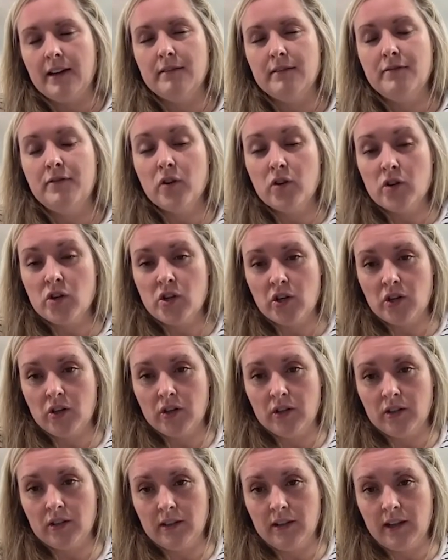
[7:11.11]

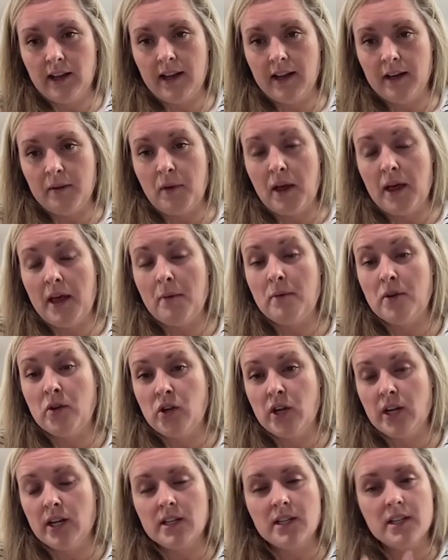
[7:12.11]
functional
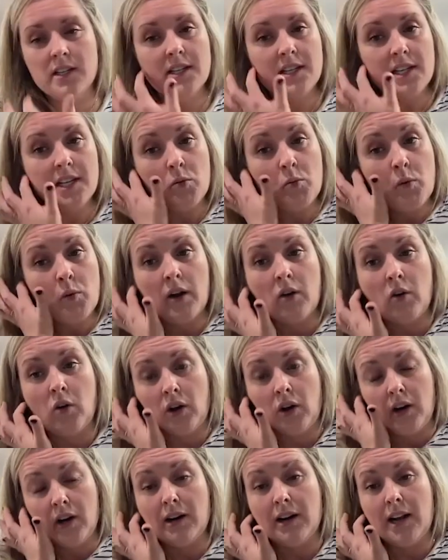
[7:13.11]
imaging to see where
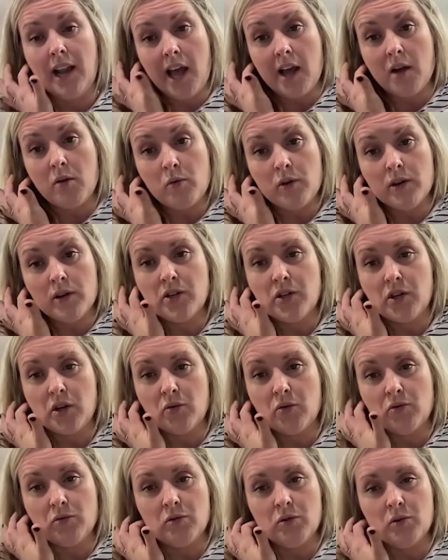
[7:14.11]
her language
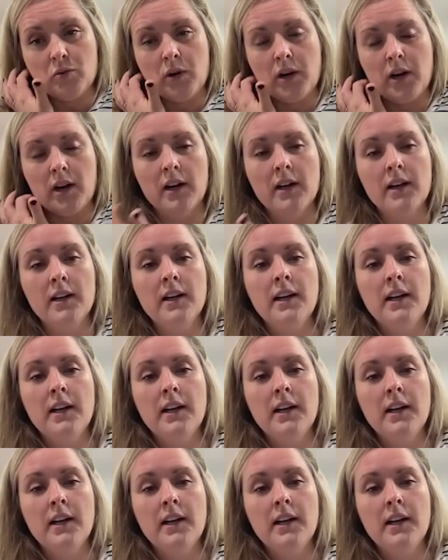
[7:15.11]
zones were.